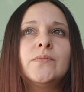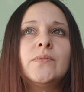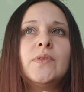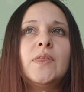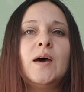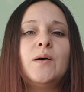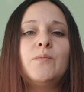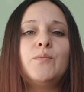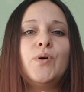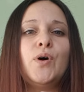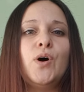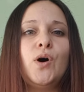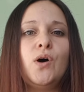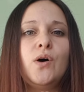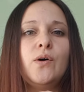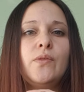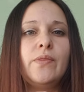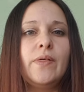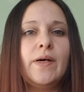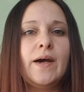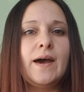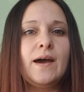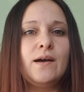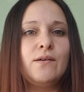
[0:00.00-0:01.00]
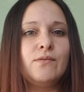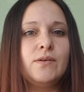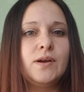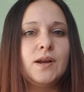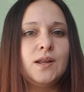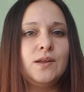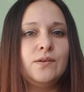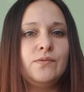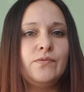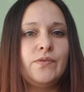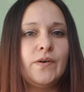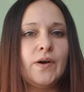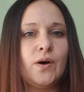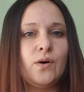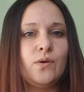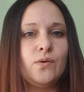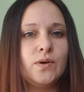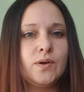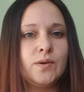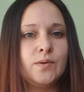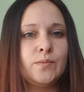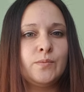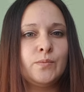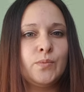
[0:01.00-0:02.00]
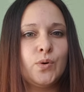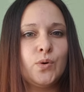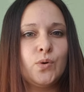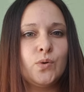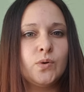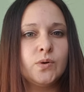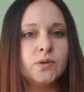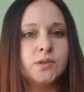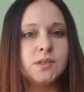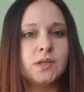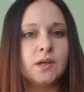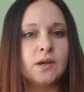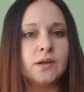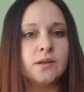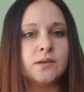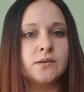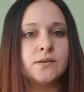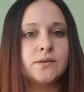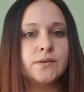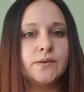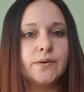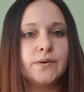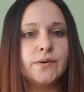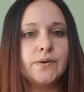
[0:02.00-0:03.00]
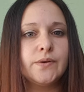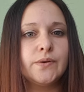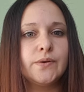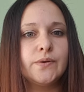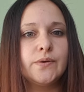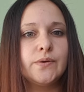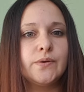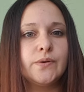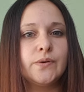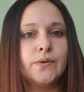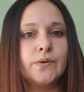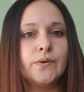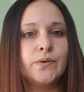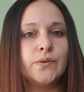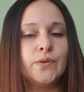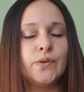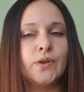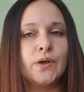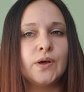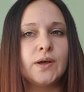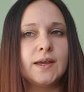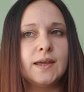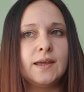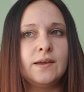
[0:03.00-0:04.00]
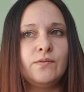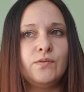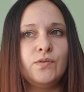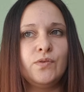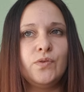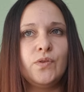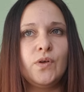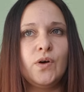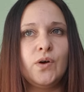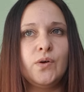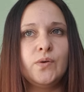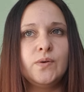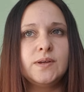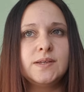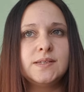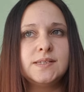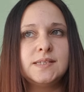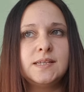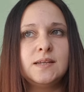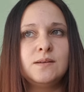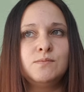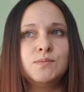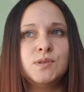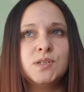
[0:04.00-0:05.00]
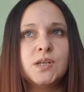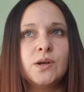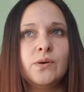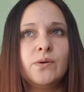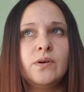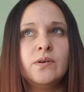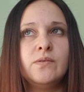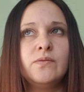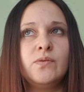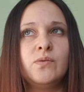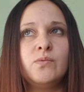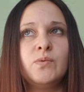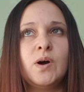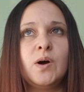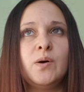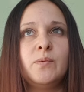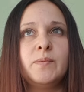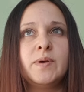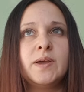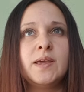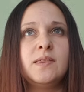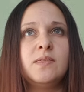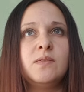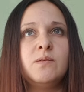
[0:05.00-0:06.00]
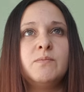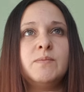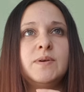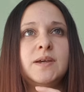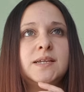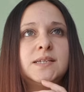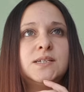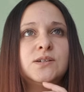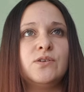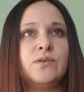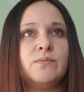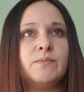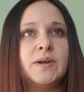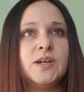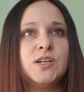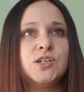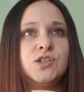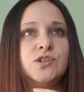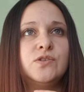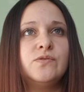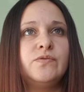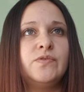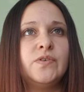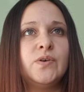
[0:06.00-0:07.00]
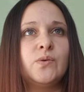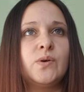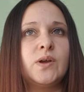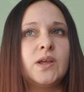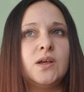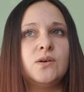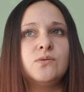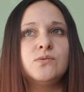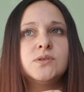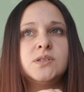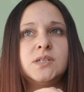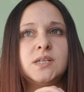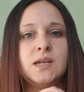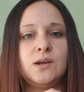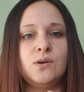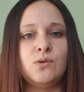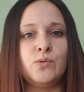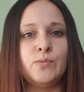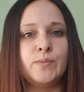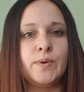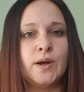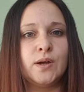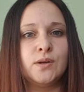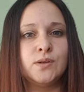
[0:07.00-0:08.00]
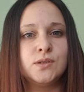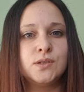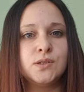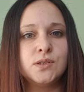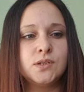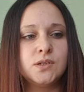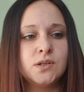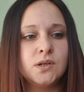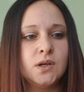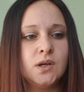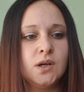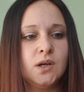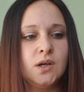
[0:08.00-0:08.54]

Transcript: That part there really felt important, that even though it seems so overwhelming in the media, it makes you feel guilty almost